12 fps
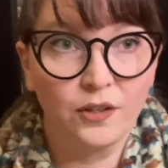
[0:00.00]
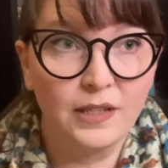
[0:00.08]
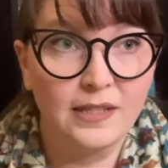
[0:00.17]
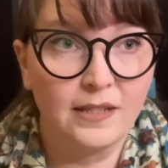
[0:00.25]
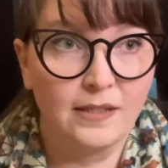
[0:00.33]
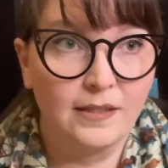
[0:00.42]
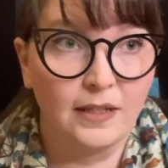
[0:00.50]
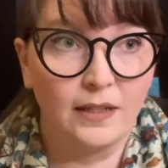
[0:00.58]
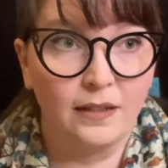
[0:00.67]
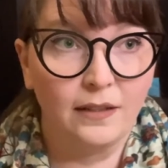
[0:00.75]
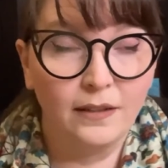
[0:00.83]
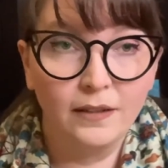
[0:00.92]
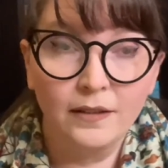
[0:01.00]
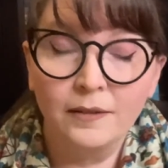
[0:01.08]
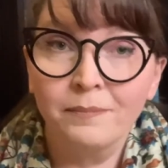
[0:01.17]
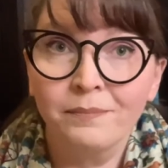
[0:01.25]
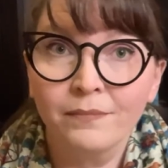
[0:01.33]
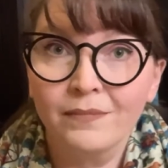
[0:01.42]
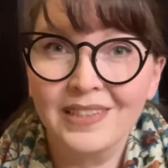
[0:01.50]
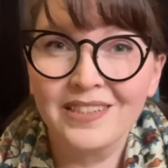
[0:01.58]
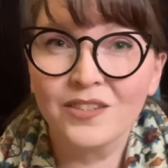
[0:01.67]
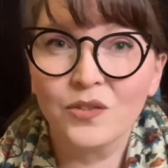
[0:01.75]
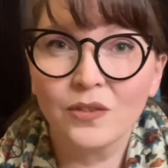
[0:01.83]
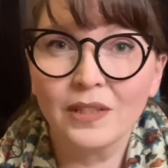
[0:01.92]
This is a
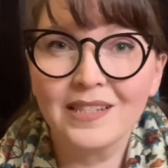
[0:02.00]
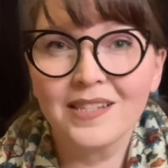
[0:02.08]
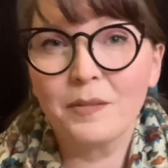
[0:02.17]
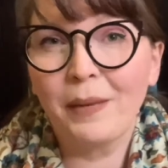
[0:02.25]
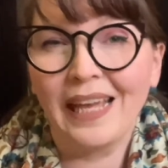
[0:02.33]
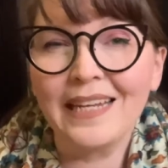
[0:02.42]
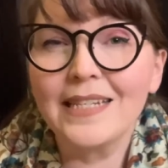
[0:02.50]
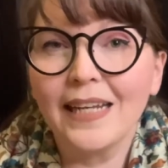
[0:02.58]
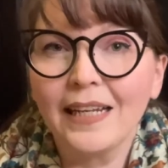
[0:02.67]
painting.